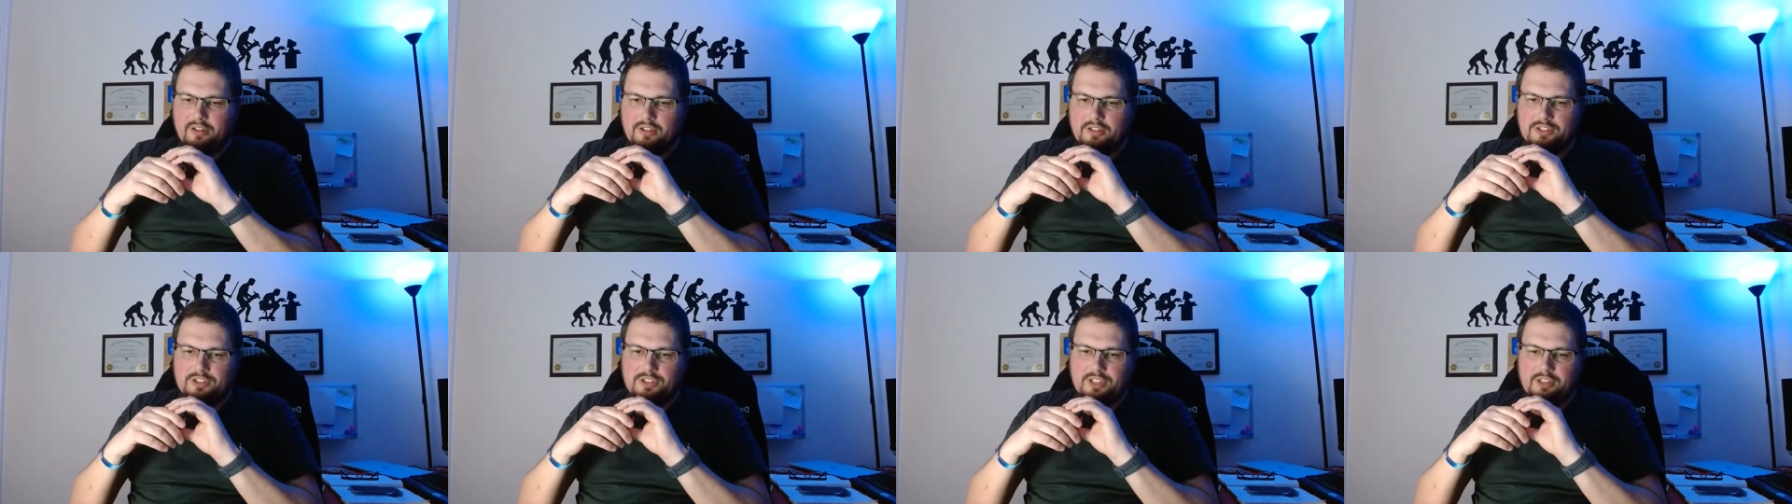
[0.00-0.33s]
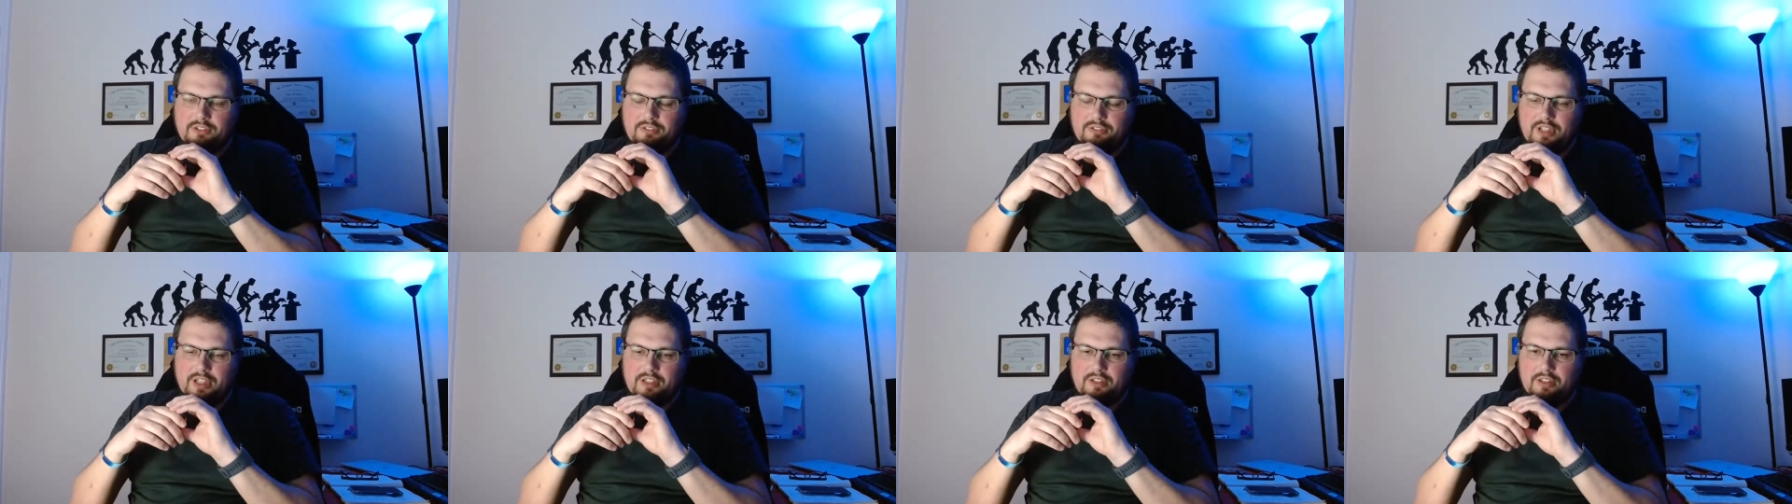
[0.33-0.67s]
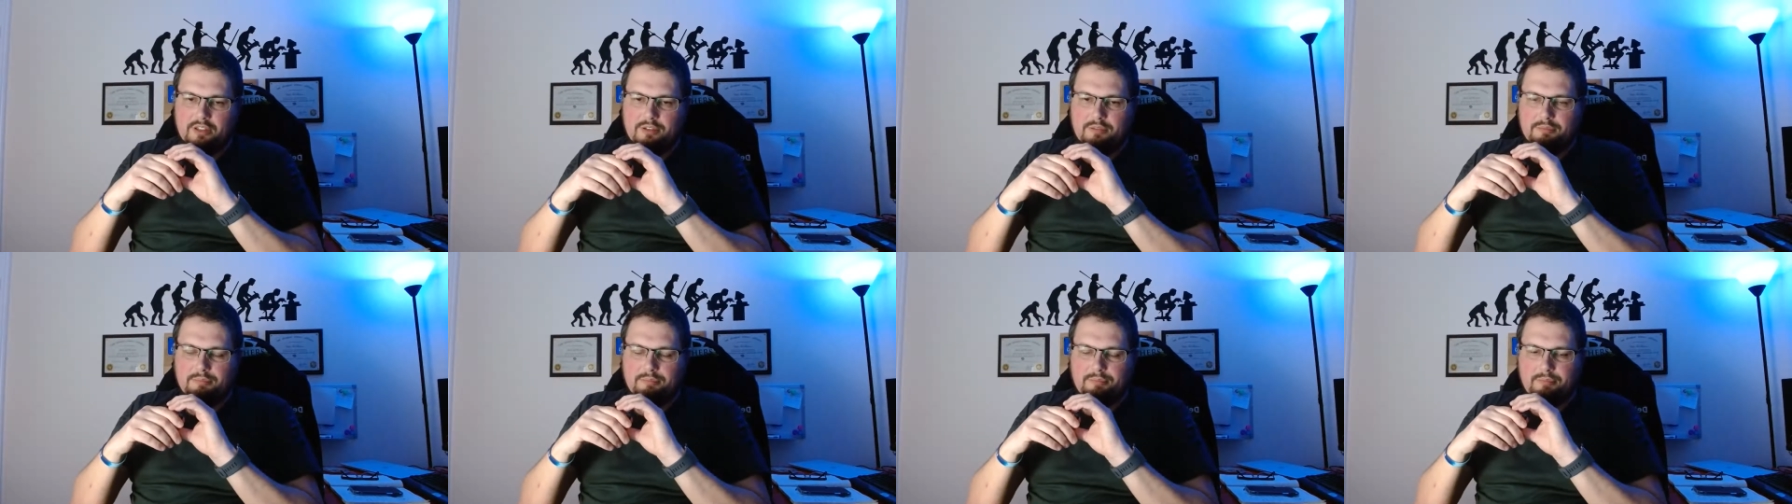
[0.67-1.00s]
is sitting around
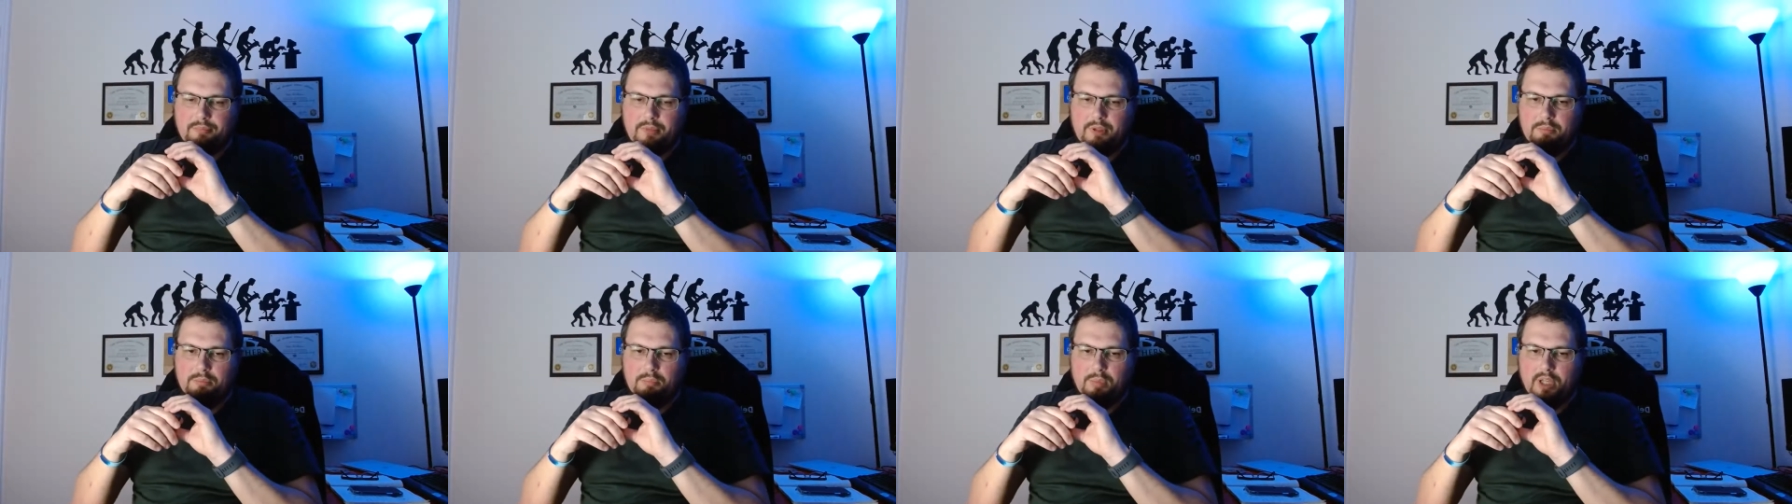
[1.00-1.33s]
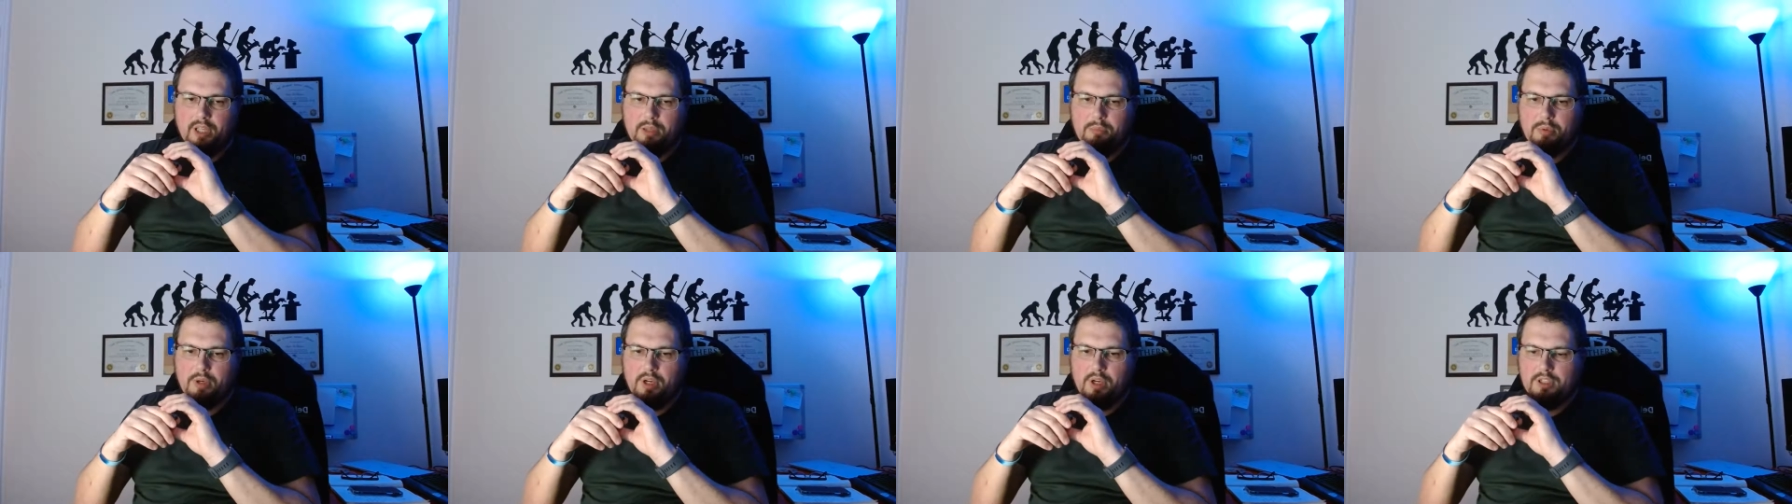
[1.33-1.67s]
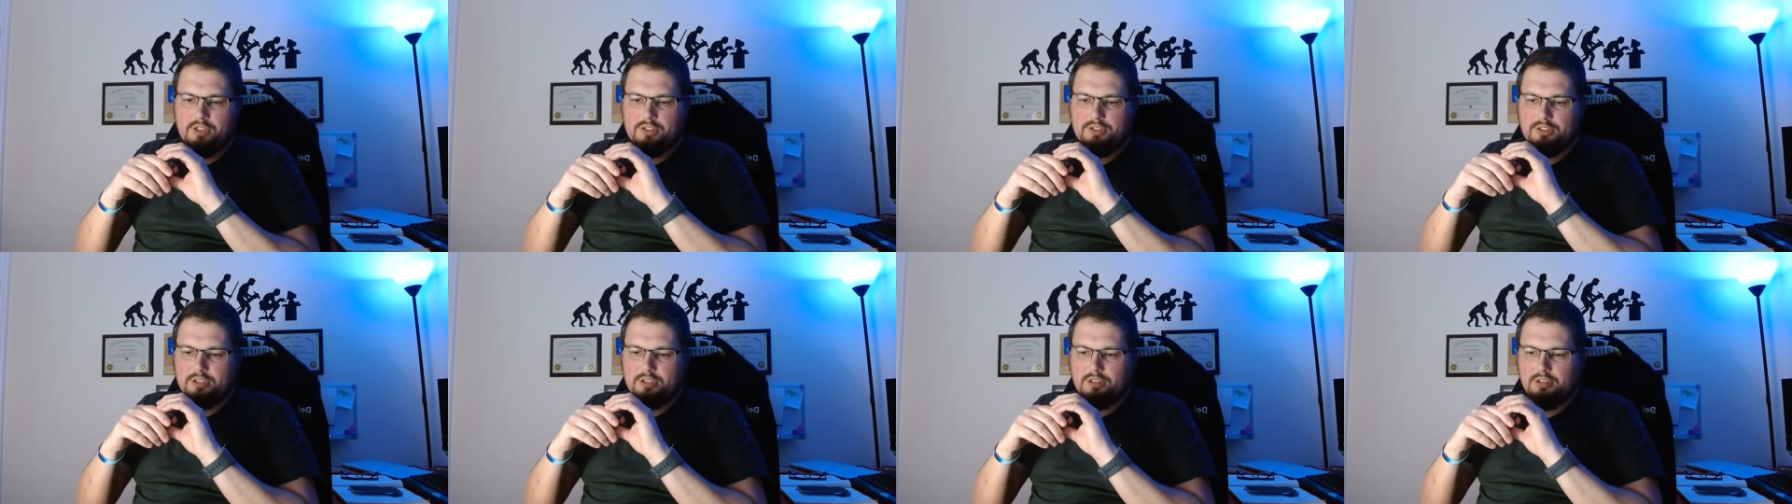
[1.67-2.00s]
in play
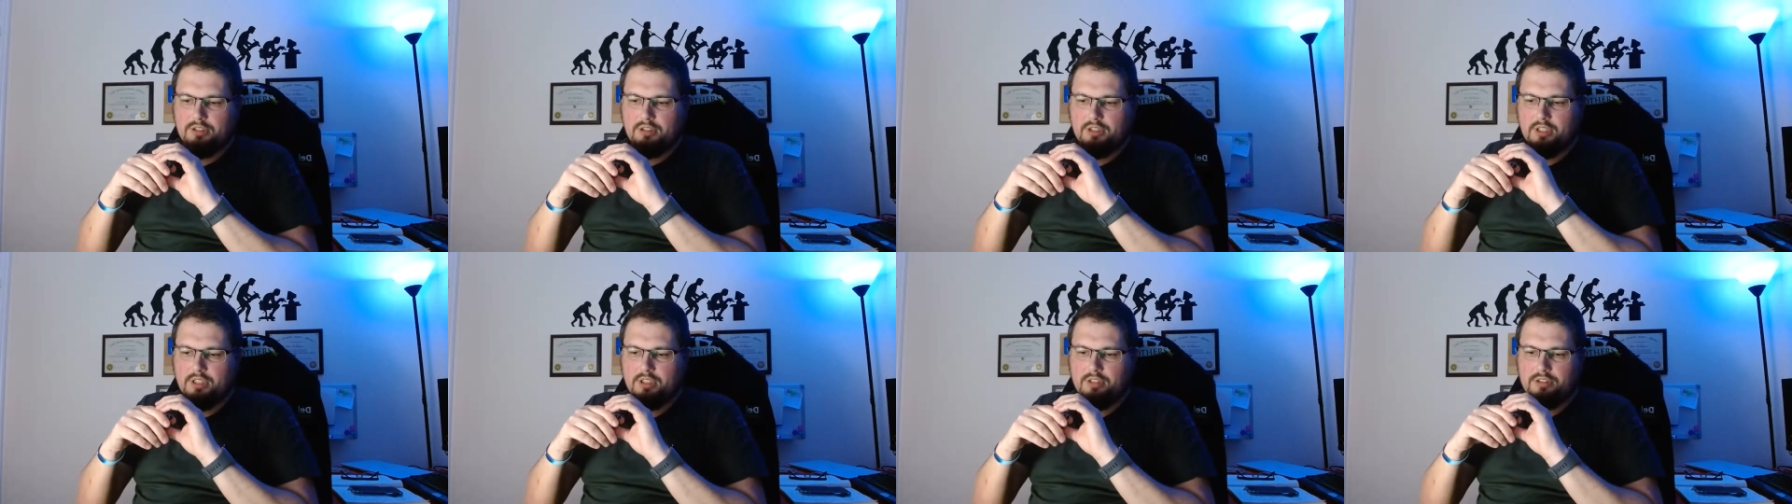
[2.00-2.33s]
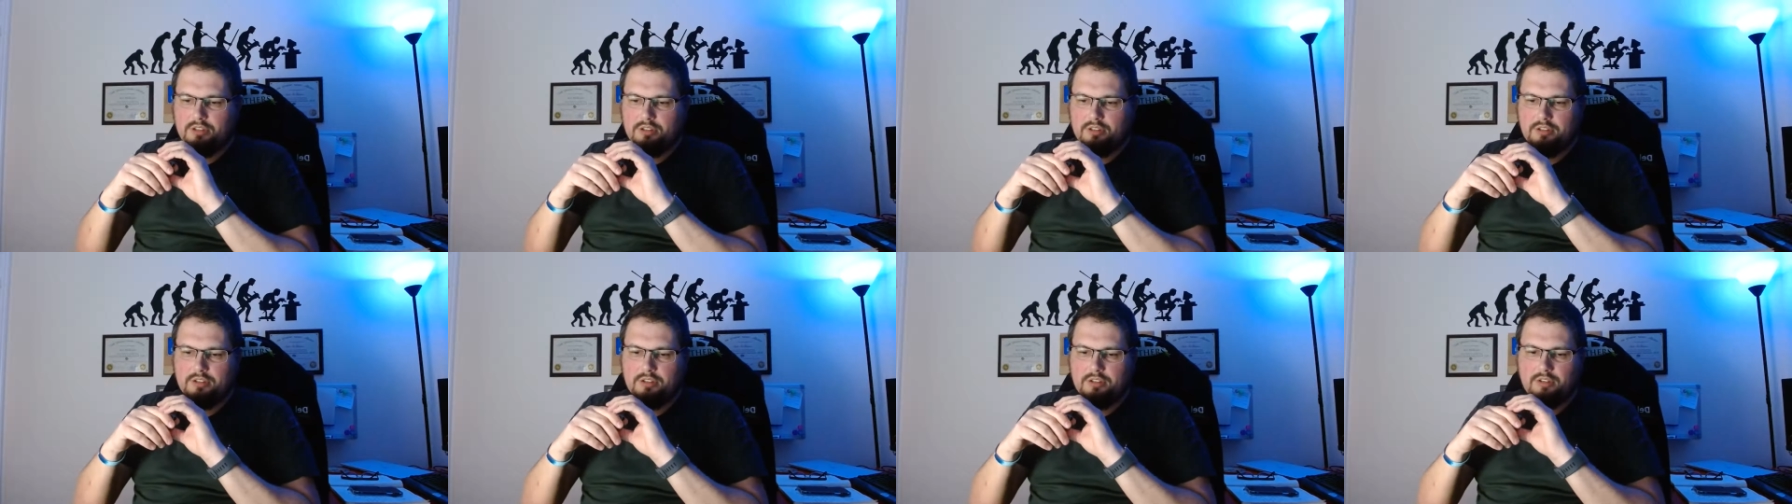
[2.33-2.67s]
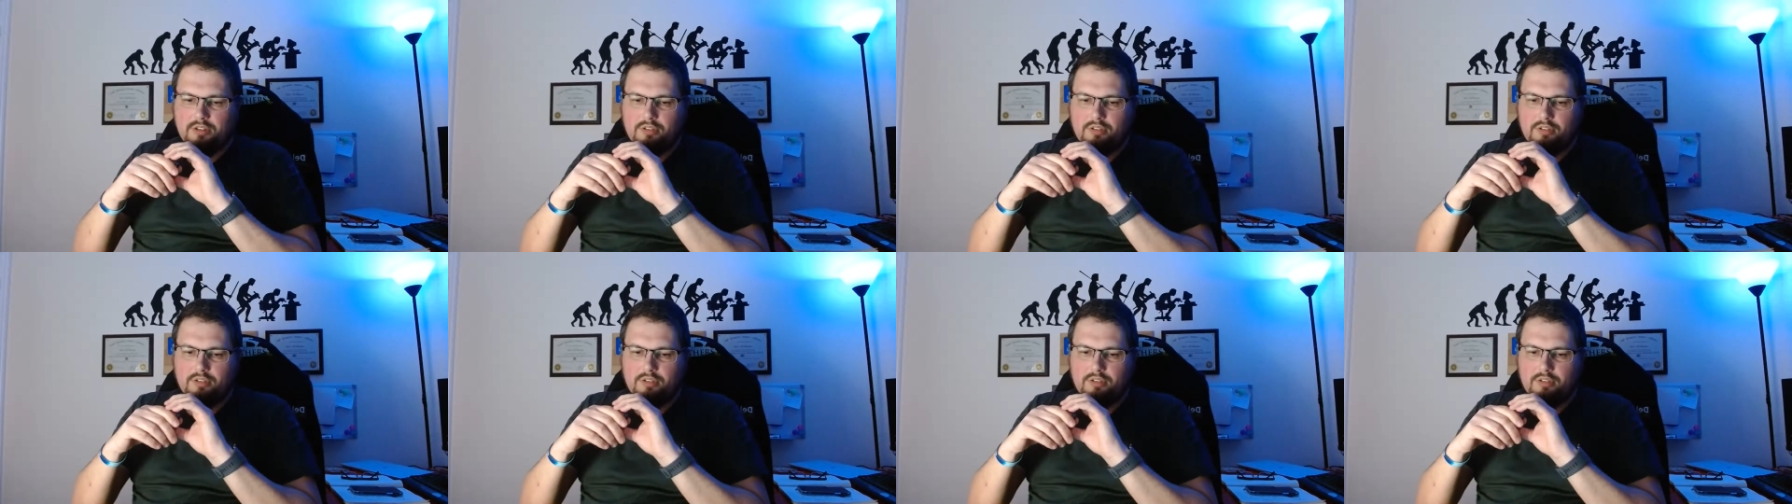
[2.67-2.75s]
parks and